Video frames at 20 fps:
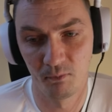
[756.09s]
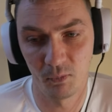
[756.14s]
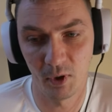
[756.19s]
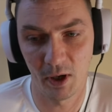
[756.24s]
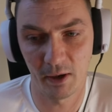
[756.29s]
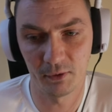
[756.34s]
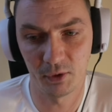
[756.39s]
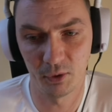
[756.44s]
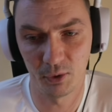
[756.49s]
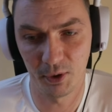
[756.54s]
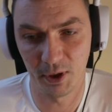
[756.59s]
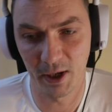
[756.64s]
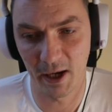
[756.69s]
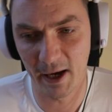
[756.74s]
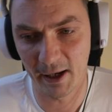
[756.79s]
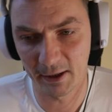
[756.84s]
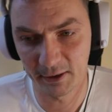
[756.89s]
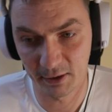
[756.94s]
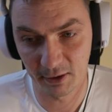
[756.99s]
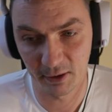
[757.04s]
You have to
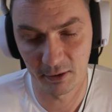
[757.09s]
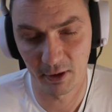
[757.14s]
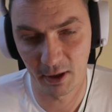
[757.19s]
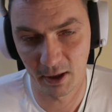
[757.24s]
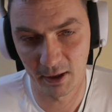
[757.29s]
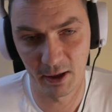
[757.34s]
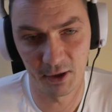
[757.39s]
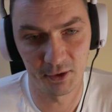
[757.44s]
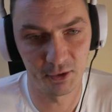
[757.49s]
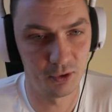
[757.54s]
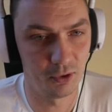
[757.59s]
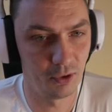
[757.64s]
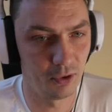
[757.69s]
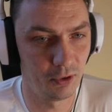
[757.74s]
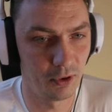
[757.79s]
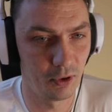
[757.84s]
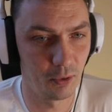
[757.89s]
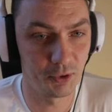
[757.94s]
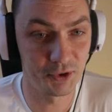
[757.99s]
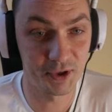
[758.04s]
react, I guess,
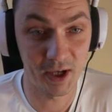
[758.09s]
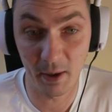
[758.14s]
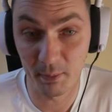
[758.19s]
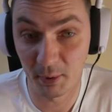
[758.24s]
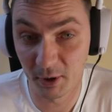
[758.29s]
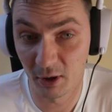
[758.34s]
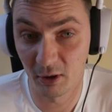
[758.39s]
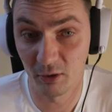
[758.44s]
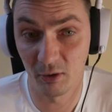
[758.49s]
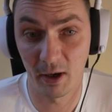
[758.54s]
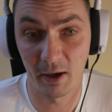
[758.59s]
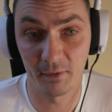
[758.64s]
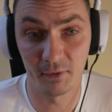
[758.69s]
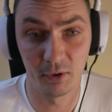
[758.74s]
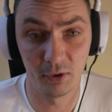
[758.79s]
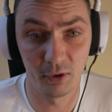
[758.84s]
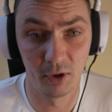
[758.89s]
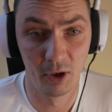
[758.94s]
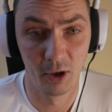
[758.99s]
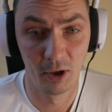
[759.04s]
to what's happening. You have
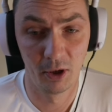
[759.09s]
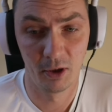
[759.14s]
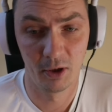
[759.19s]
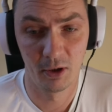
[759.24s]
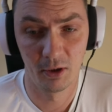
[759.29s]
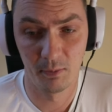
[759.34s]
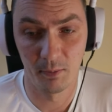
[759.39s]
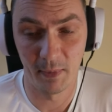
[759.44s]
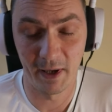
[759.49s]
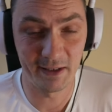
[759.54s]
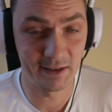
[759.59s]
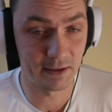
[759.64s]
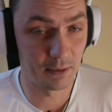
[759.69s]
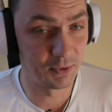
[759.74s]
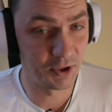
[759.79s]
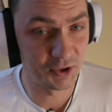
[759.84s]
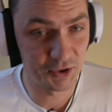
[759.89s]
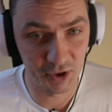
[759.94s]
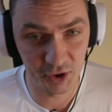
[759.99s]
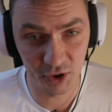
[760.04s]
to make some
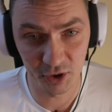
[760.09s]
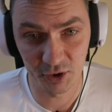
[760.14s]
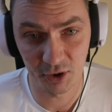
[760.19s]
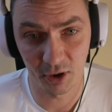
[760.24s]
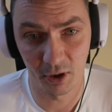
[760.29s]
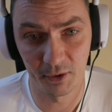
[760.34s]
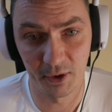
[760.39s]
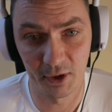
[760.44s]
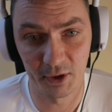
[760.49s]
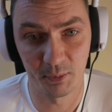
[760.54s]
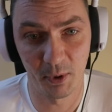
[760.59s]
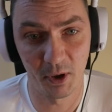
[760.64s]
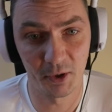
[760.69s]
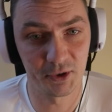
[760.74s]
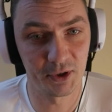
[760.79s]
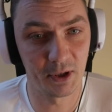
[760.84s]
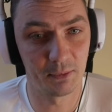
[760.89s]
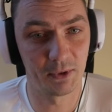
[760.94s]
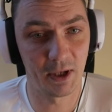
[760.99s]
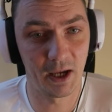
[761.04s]
decisions on the
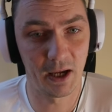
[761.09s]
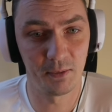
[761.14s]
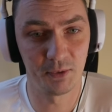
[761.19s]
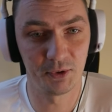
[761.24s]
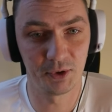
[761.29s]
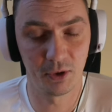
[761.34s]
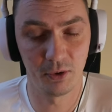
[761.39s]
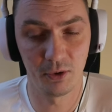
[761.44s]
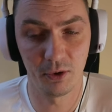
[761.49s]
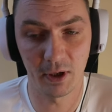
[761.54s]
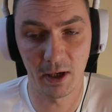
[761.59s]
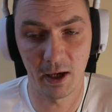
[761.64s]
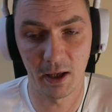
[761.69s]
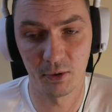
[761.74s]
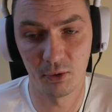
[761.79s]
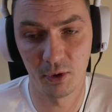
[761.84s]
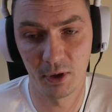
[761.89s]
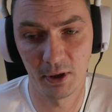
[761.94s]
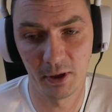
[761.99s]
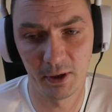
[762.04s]
spot sometimes. So you can
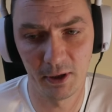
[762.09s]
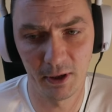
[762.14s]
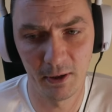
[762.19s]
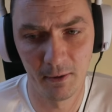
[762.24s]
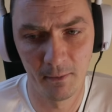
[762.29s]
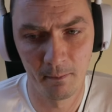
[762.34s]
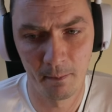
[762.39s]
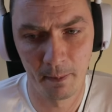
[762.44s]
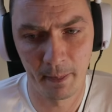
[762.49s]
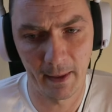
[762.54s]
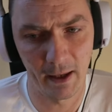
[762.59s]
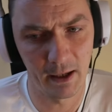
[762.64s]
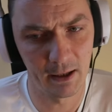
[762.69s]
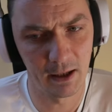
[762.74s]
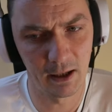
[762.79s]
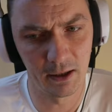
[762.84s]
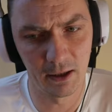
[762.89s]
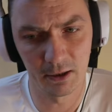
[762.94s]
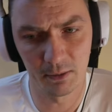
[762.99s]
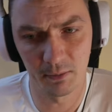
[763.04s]
really,
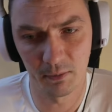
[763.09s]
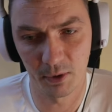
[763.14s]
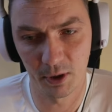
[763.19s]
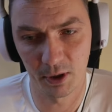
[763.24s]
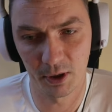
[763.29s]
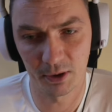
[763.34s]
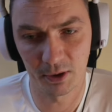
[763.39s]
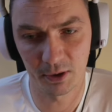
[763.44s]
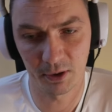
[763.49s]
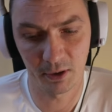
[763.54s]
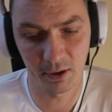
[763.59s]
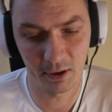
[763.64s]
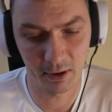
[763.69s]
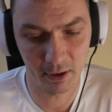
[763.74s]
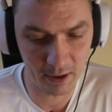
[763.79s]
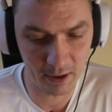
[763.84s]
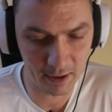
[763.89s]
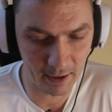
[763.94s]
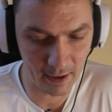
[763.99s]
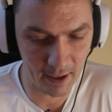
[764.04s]
again, it
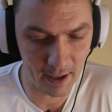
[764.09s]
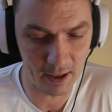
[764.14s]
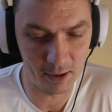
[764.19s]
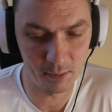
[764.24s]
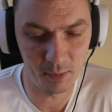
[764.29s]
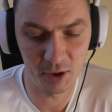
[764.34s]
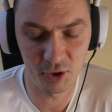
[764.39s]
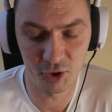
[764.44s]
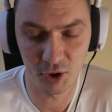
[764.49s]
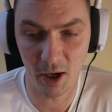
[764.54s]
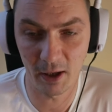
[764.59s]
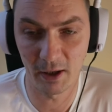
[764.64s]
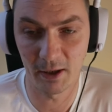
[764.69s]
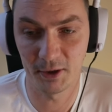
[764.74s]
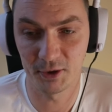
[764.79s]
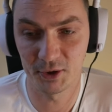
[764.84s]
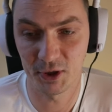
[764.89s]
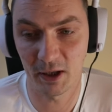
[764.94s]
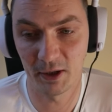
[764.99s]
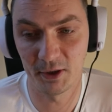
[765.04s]
can be
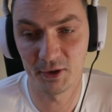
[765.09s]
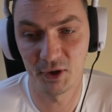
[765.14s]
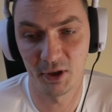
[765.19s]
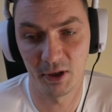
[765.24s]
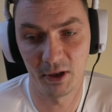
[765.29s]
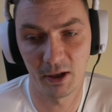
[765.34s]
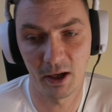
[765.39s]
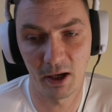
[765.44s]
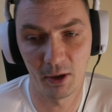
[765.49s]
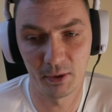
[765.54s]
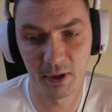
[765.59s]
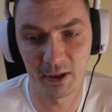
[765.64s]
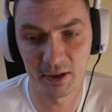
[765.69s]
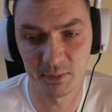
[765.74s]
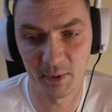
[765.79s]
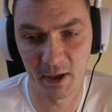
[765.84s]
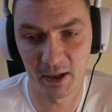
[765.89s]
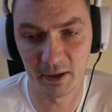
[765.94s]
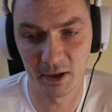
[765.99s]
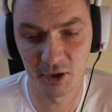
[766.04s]
challenging. I would
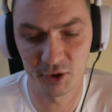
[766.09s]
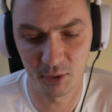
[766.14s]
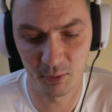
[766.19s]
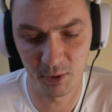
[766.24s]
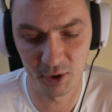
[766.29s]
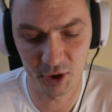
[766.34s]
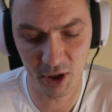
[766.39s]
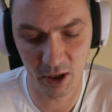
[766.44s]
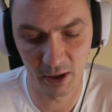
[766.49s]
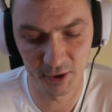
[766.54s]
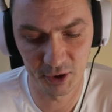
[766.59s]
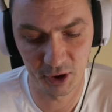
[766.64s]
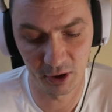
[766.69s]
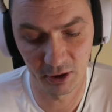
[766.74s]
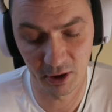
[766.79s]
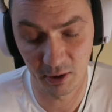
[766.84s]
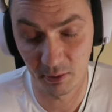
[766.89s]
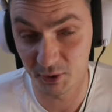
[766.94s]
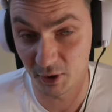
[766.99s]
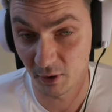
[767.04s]
expect this to be challenging
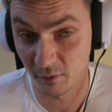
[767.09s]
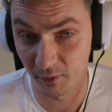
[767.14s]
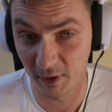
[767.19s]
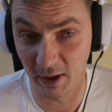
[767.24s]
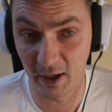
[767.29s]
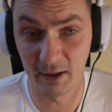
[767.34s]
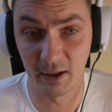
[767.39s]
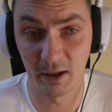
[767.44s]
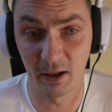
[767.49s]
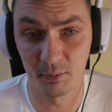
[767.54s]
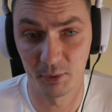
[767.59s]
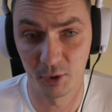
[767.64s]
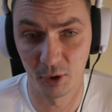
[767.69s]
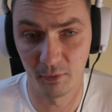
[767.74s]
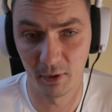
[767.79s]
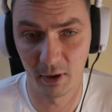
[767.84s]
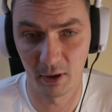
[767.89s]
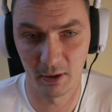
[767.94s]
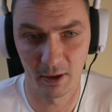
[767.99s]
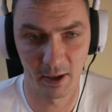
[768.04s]
in terms of gaining
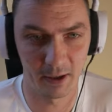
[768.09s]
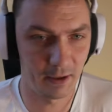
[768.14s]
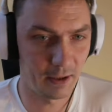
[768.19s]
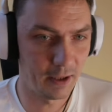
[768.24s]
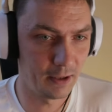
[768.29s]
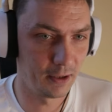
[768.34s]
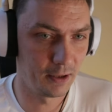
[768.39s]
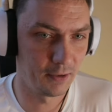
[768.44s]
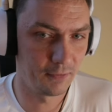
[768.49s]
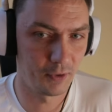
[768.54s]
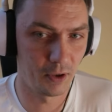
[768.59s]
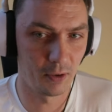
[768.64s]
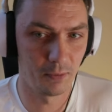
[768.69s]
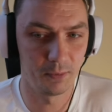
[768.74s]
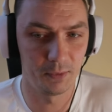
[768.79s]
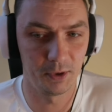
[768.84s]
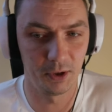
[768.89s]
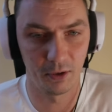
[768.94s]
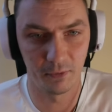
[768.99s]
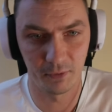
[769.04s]
approval, like
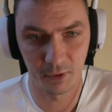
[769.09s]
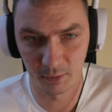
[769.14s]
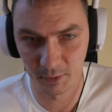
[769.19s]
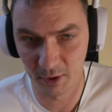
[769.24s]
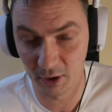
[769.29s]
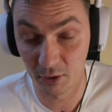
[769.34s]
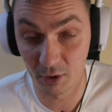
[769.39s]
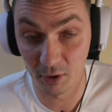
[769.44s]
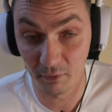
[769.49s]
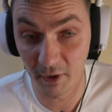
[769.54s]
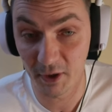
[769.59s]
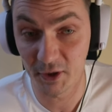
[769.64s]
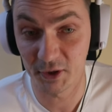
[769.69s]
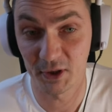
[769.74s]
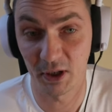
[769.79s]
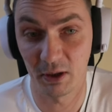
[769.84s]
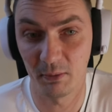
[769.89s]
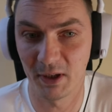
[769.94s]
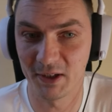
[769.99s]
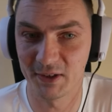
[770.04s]
from the
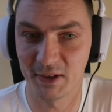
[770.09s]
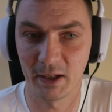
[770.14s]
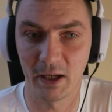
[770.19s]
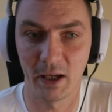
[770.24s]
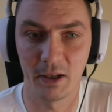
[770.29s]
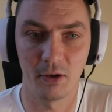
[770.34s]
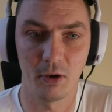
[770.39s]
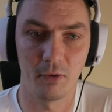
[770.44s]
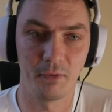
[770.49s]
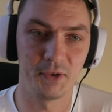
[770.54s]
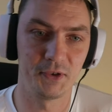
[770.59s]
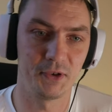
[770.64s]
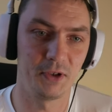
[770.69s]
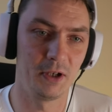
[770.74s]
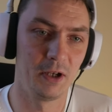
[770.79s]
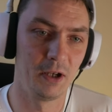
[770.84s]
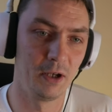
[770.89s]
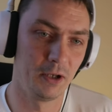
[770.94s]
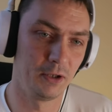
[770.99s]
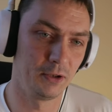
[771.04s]
university, because again,
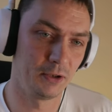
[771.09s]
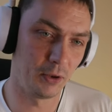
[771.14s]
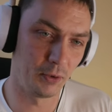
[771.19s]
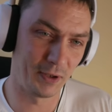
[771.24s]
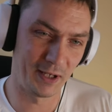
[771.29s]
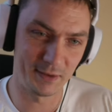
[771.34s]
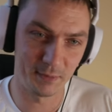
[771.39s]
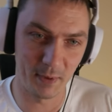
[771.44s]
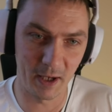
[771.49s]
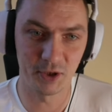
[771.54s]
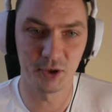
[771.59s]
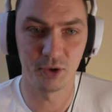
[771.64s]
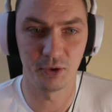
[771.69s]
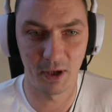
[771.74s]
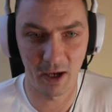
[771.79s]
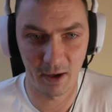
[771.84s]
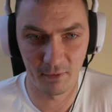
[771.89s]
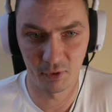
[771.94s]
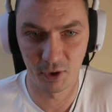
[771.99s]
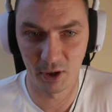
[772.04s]
obviously, they would expect you to
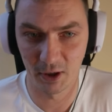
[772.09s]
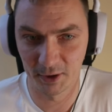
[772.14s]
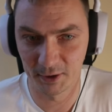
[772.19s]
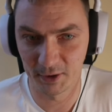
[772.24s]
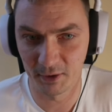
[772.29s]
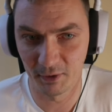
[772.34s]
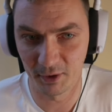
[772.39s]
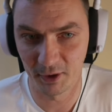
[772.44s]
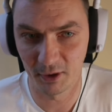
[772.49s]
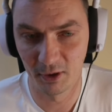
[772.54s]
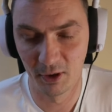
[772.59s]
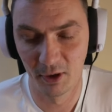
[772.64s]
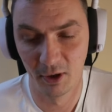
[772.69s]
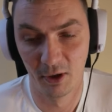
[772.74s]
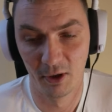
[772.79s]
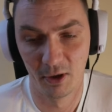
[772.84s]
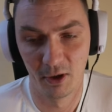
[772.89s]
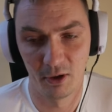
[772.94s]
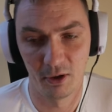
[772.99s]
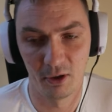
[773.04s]
have a relatively
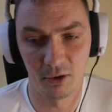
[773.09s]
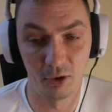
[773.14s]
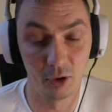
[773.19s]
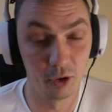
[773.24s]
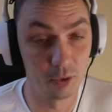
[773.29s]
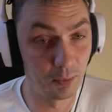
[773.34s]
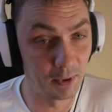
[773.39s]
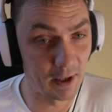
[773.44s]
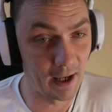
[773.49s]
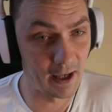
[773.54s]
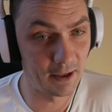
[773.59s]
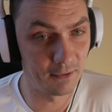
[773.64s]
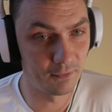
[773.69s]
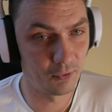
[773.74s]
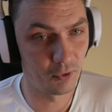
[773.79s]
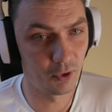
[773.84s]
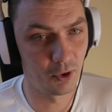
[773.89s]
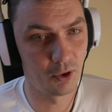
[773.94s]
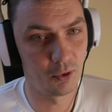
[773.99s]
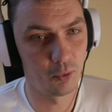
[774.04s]
good plan
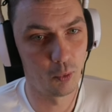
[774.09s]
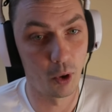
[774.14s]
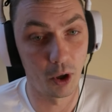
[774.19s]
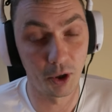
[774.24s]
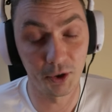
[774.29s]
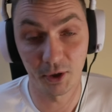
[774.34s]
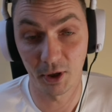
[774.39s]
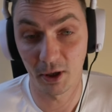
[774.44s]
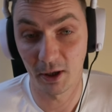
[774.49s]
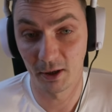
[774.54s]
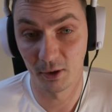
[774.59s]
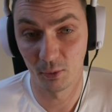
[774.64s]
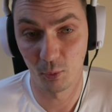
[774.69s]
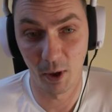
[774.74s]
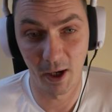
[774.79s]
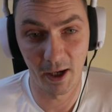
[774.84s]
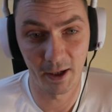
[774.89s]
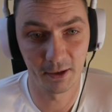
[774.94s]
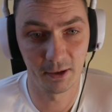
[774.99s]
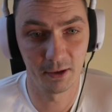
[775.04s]
for what and
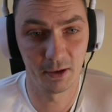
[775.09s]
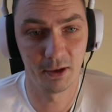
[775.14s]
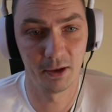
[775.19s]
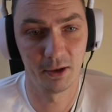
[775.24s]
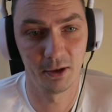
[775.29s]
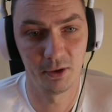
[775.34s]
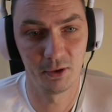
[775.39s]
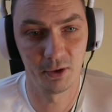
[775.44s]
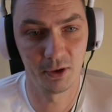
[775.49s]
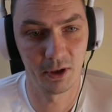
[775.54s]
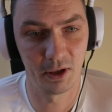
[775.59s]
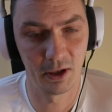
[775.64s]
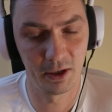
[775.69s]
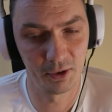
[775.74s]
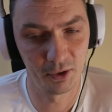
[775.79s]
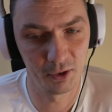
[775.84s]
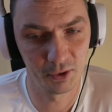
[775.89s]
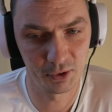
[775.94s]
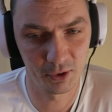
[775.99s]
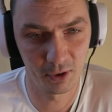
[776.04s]
when you're gonna
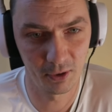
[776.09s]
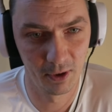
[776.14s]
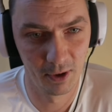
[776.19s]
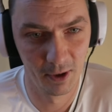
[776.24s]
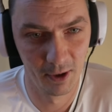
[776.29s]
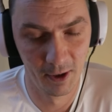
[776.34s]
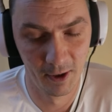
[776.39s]
do. So